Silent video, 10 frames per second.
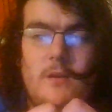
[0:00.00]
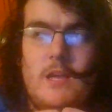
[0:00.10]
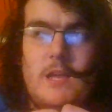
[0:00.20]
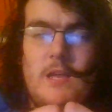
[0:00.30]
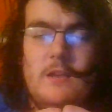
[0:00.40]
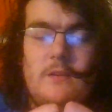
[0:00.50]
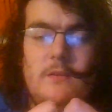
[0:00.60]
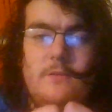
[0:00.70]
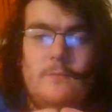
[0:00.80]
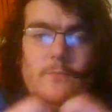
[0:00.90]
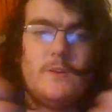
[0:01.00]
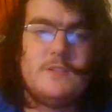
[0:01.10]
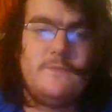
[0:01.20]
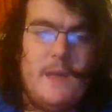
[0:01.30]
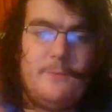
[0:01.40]
And what is
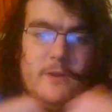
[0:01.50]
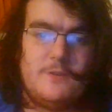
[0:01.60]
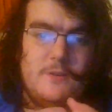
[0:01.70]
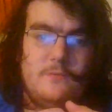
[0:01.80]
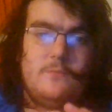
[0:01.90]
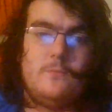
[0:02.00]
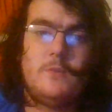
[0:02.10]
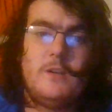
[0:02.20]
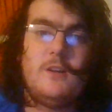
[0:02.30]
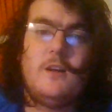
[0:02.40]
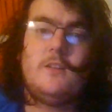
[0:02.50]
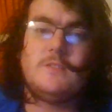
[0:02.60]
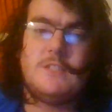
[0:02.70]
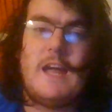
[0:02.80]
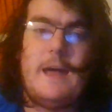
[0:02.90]
evaporation? When it all
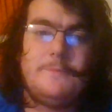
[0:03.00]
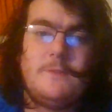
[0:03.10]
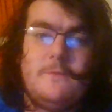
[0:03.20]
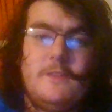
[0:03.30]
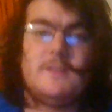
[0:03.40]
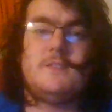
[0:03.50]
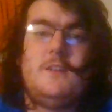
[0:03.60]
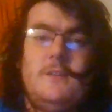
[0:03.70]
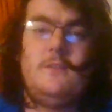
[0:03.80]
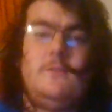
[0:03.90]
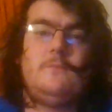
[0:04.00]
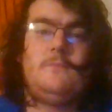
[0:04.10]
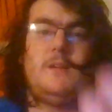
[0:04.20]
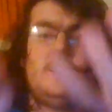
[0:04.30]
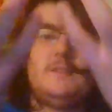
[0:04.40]
stops and the sun
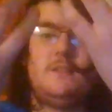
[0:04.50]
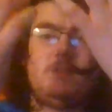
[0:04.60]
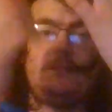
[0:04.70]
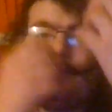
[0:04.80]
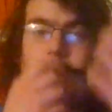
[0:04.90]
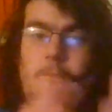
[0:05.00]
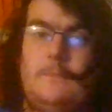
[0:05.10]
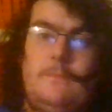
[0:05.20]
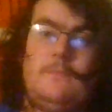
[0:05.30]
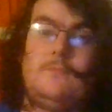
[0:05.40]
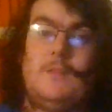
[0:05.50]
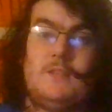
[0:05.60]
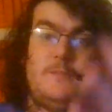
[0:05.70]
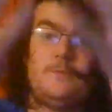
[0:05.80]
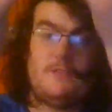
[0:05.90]
makes
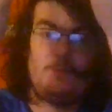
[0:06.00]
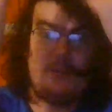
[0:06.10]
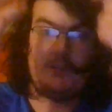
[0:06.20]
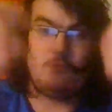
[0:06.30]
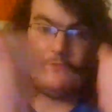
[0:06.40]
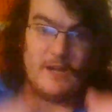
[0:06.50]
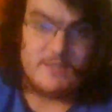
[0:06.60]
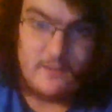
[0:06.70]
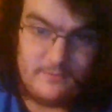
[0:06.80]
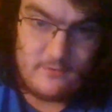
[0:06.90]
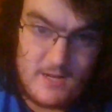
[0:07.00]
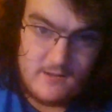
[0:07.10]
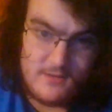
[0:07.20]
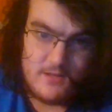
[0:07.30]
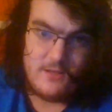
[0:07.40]
the precipitation rise off the
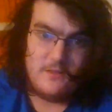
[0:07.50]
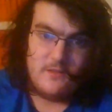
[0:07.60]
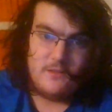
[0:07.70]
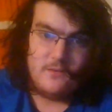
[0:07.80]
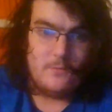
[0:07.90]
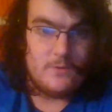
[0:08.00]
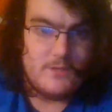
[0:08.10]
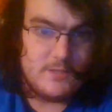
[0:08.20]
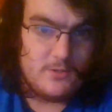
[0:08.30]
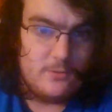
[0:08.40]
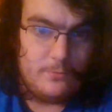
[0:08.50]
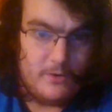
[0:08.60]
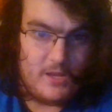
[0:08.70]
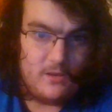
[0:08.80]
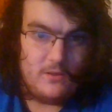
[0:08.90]
ground. What is a dew
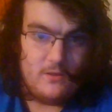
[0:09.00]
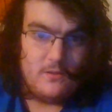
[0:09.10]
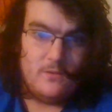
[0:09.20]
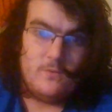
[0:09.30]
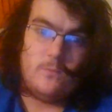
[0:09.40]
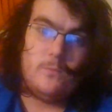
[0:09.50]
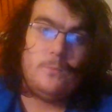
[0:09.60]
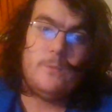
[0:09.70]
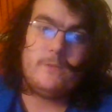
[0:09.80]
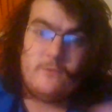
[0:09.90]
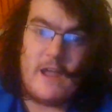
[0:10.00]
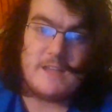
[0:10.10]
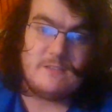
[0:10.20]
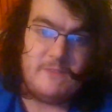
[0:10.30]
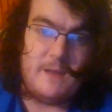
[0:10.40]
point? when
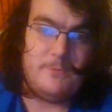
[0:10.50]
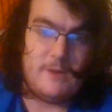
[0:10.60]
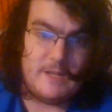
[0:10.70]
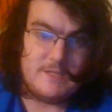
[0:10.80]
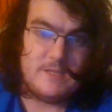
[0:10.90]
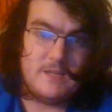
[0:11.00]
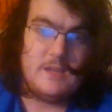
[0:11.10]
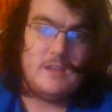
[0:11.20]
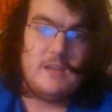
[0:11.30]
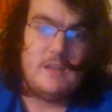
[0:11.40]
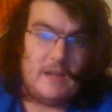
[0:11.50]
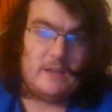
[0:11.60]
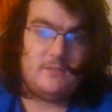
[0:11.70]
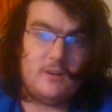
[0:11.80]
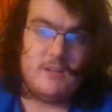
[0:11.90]
grass evaporates
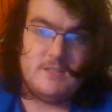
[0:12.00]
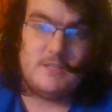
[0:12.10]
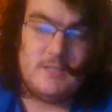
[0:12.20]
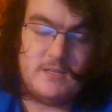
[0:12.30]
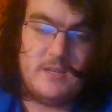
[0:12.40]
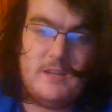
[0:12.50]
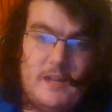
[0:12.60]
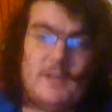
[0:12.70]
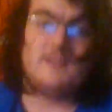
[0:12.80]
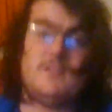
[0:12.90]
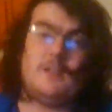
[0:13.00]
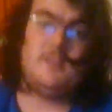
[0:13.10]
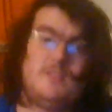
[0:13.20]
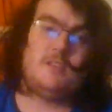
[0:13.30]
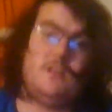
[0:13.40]
and it
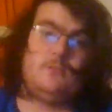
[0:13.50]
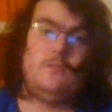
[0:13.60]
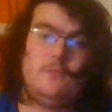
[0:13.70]
starts to